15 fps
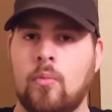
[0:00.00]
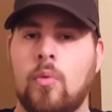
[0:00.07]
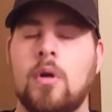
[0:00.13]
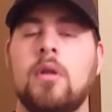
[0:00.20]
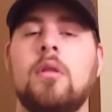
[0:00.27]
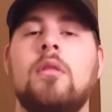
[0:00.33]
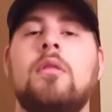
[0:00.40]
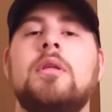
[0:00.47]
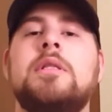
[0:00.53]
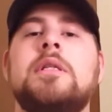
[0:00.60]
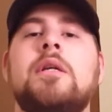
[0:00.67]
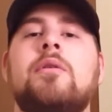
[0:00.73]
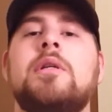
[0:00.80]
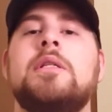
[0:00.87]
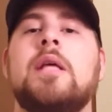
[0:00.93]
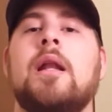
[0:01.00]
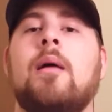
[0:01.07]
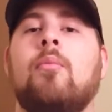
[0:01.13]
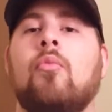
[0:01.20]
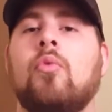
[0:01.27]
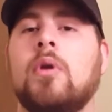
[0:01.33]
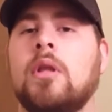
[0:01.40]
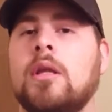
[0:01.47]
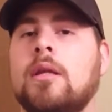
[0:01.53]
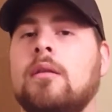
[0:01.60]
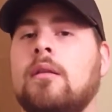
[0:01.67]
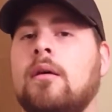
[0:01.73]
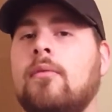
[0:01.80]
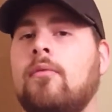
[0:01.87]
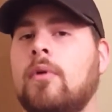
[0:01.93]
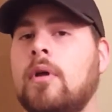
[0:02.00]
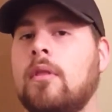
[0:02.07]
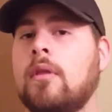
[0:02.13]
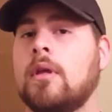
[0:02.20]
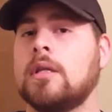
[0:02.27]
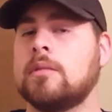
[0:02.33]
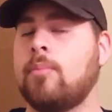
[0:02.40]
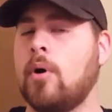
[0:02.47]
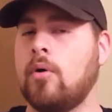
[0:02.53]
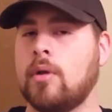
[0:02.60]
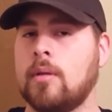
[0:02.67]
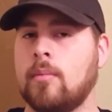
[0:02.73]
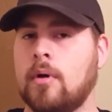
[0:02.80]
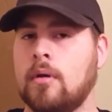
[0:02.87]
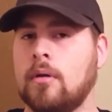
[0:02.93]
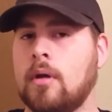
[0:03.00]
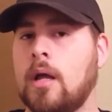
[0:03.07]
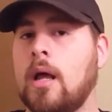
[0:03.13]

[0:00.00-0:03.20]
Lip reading: One of the series that I'm really in love with is Pokemon.